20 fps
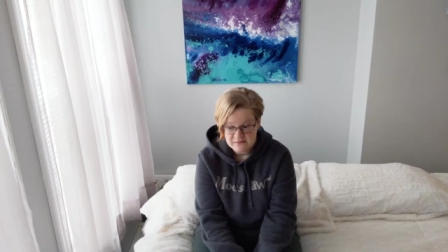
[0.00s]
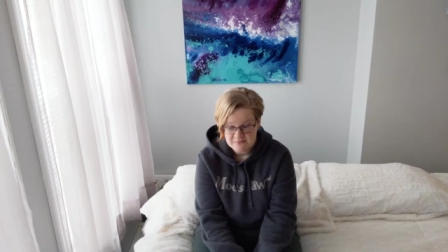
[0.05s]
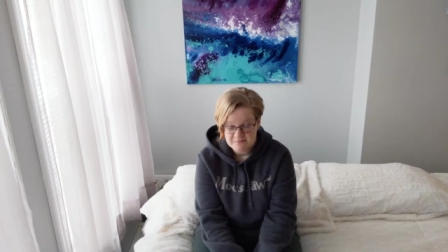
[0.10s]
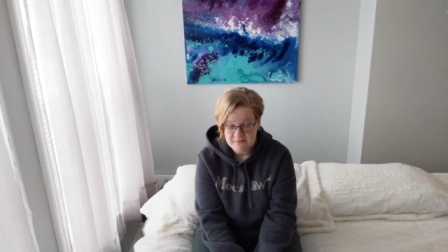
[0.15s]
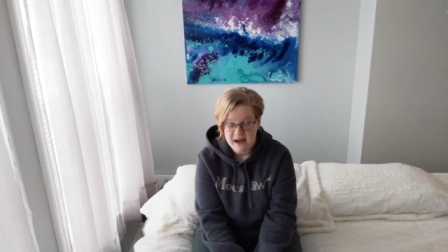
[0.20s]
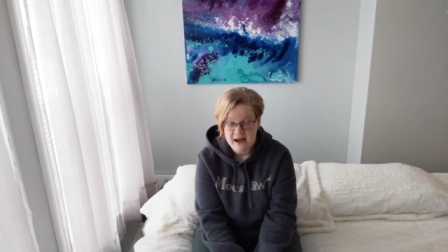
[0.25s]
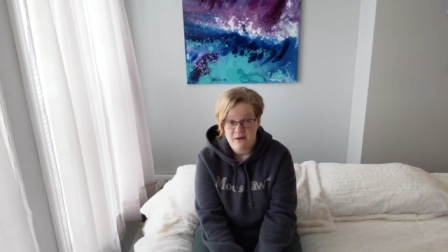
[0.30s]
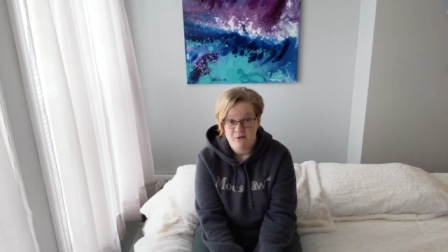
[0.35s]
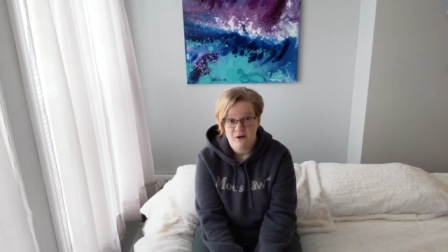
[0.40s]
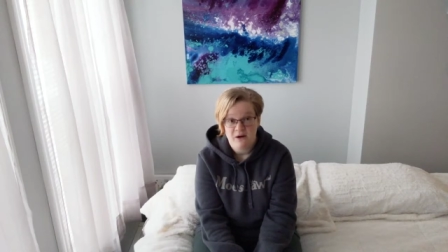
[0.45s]

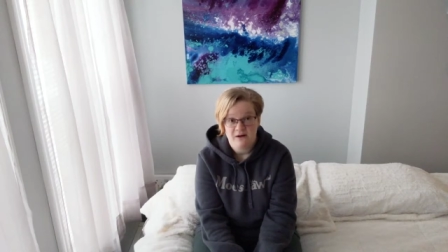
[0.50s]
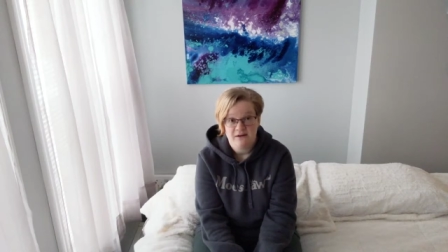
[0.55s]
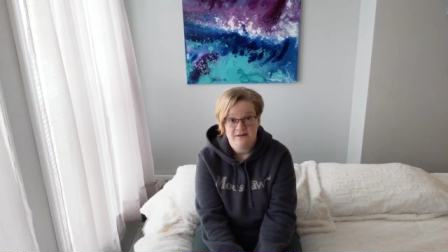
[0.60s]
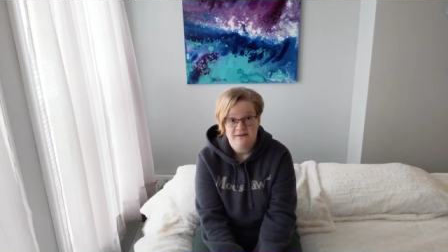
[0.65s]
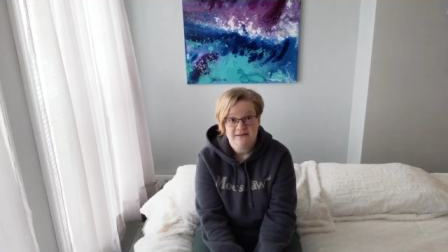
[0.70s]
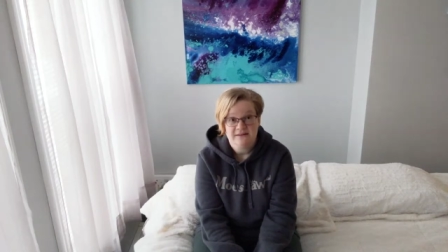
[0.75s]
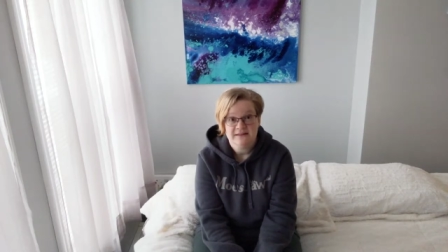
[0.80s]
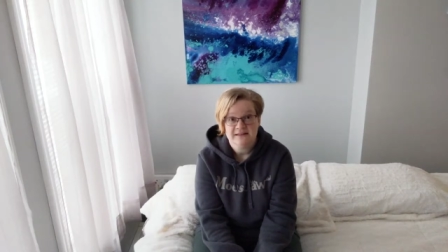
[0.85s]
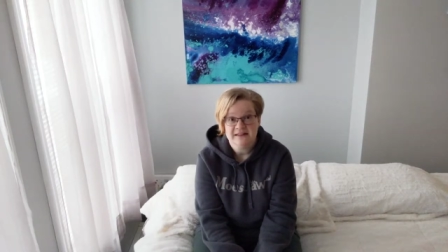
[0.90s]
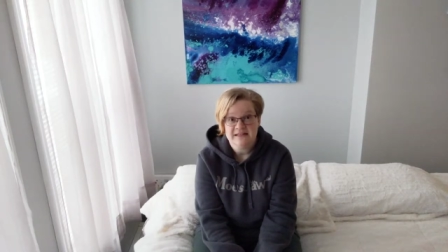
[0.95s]
power
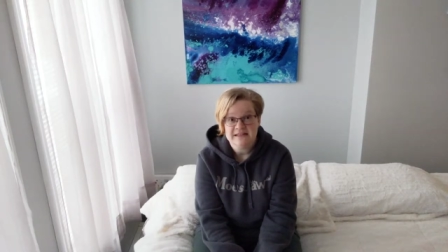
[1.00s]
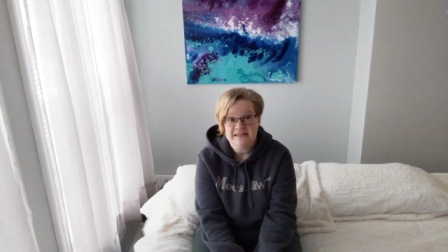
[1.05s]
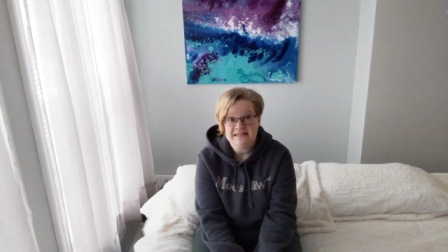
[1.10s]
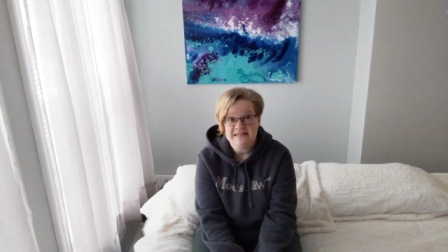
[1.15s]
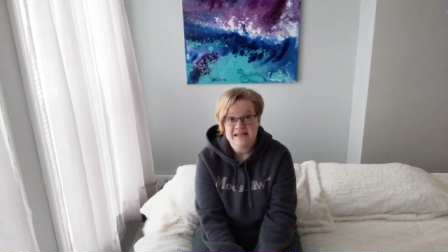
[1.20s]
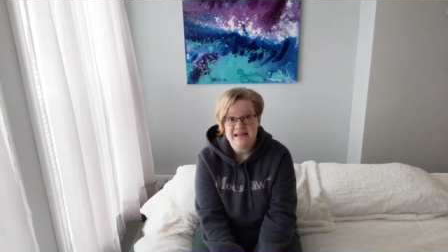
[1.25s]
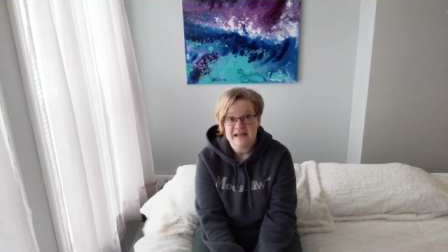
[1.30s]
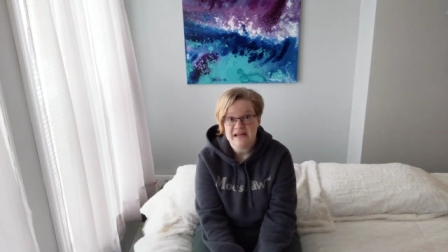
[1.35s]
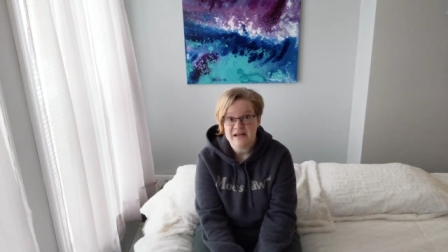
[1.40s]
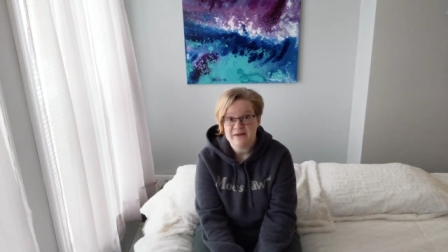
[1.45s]
in
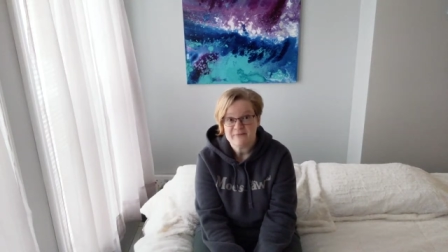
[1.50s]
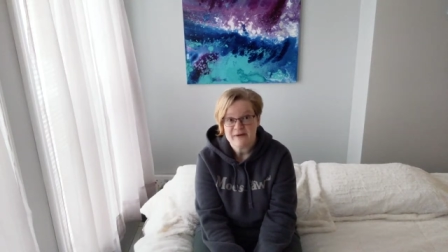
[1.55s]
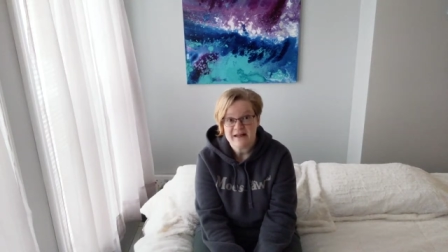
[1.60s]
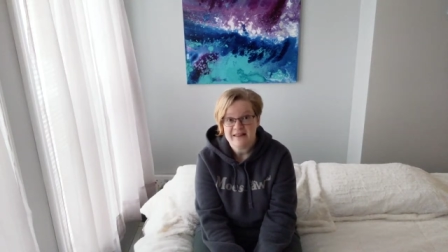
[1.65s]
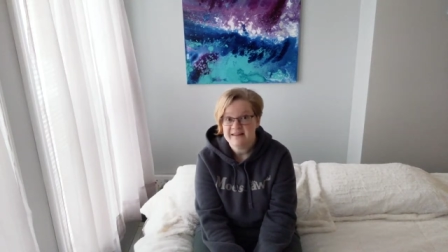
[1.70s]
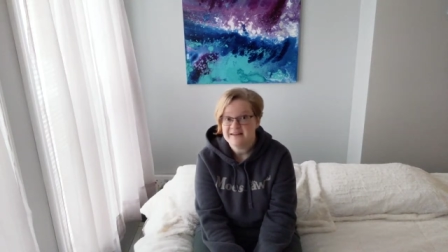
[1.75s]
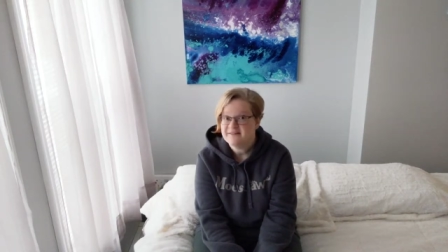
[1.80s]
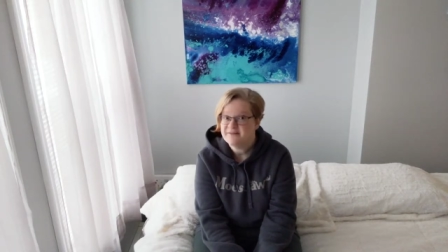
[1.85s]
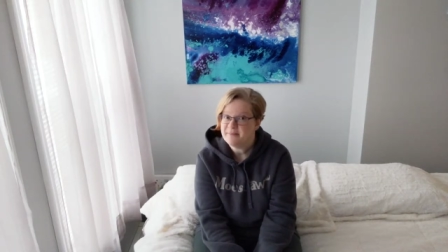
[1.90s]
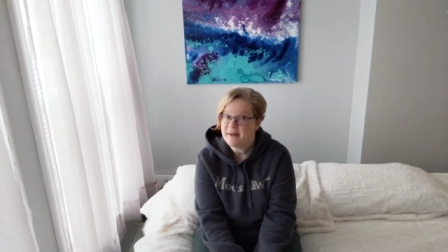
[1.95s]
taking my
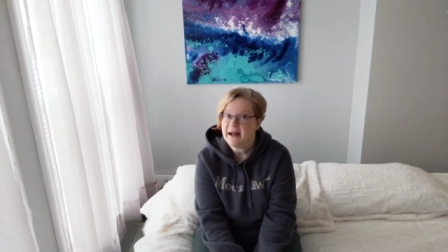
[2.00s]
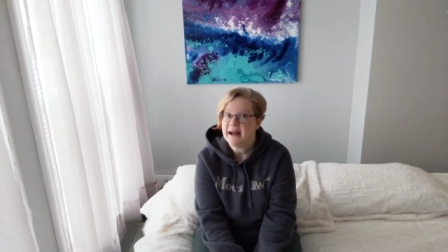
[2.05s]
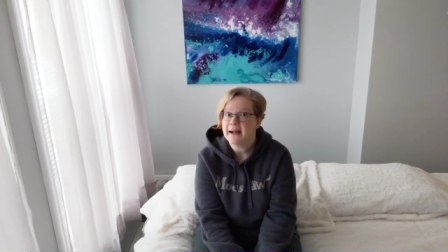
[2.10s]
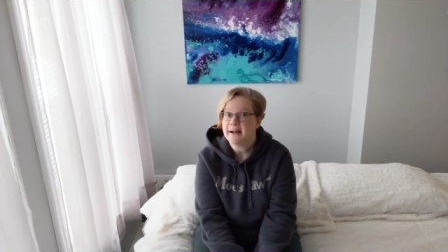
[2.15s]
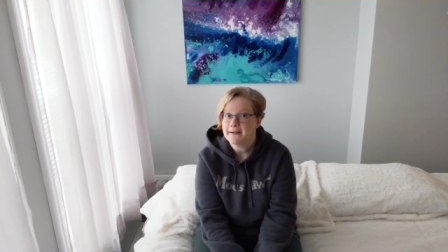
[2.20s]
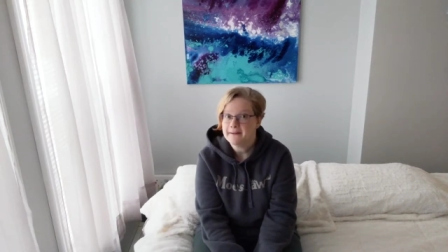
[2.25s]
life back.